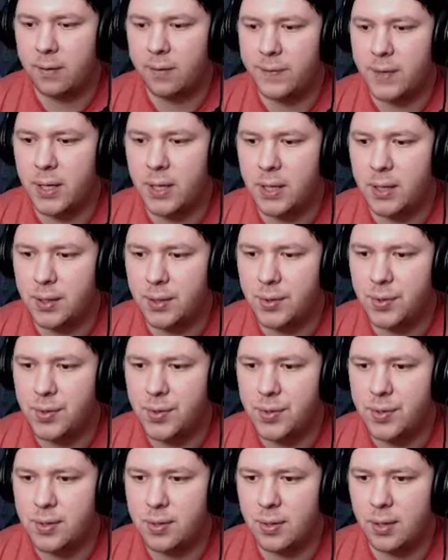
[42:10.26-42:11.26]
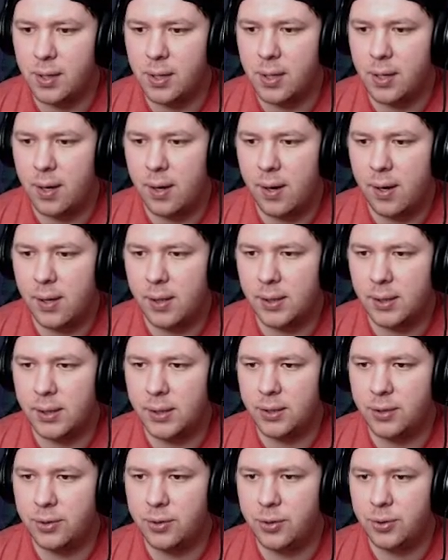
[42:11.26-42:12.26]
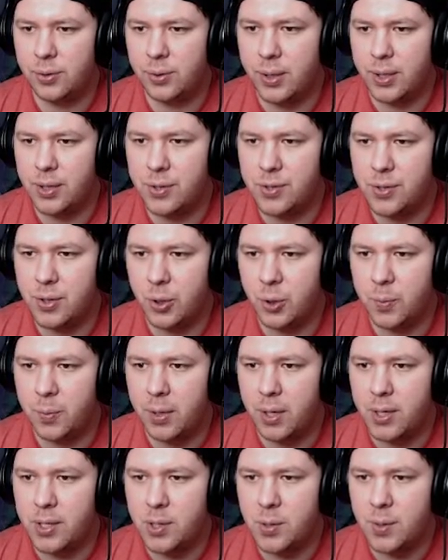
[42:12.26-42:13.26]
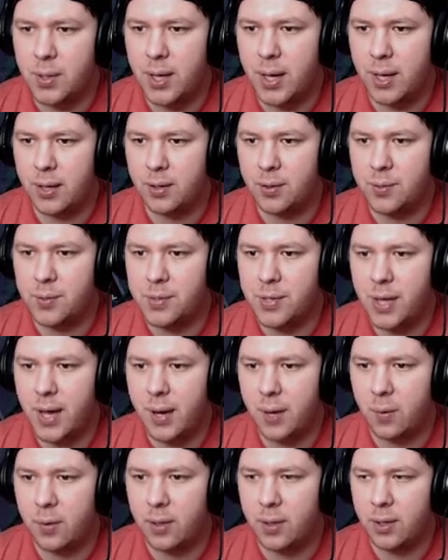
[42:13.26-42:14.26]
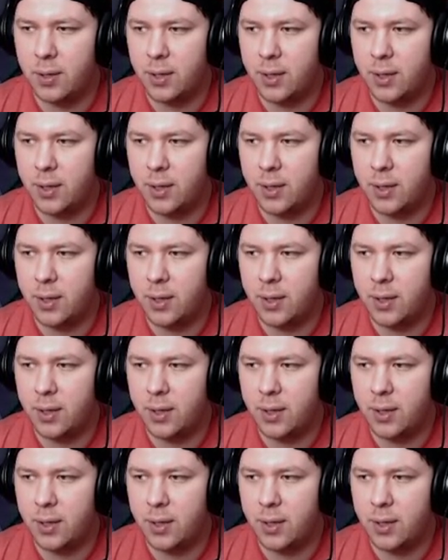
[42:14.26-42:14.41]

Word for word: phase into his Lumina, so he can't use that one.